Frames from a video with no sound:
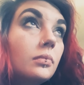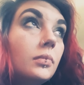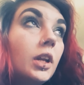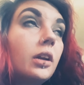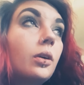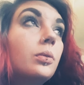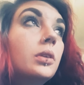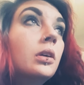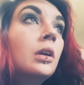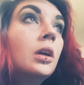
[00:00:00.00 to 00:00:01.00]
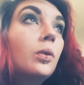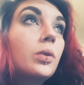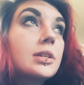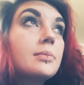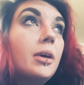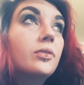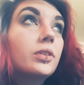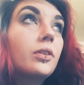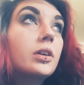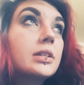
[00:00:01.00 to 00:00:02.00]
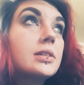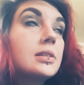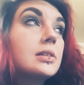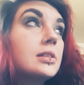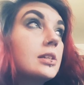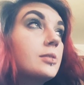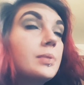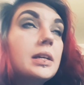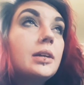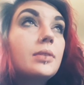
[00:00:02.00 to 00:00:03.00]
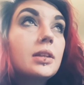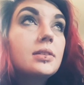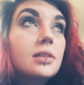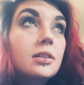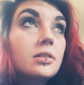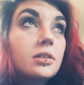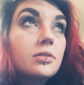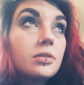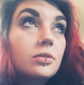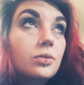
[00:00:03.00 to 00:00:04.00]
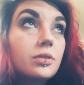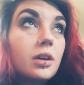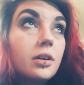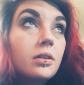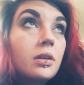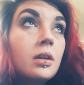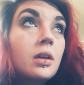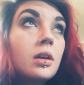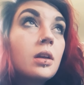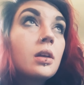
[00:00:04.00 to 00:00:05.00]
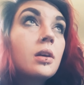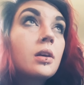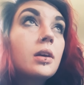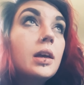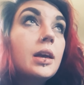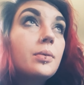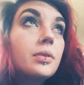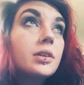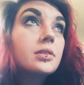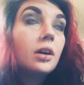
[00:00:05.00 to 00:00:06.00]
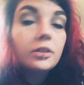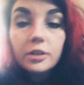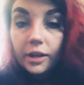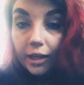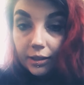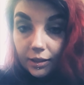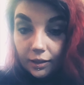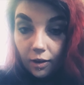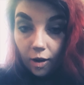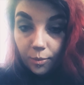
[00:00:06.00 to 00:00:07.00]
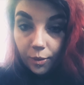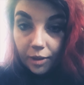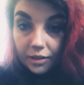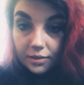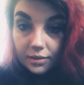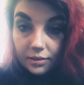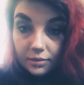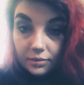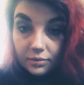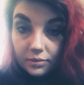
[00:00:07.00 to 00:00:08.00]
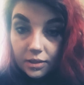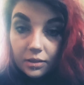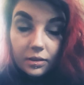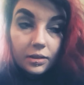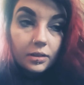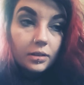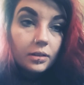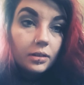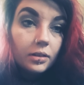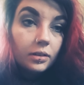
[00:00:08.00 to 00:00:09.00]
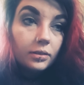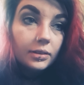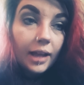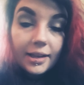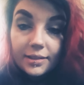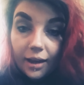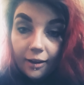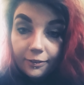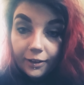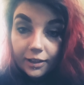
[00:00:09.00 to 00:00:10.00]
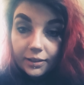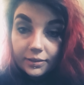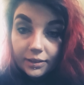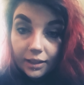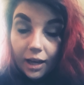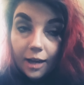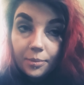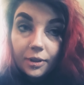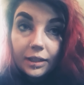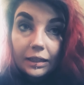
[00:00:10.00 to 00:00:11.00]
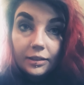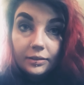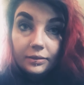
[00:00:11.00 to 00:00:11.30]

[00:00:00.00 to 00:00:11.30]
meant for long distances. But anyway, that's neither here nor there. It was underhanded compliments. Less effort than I put in.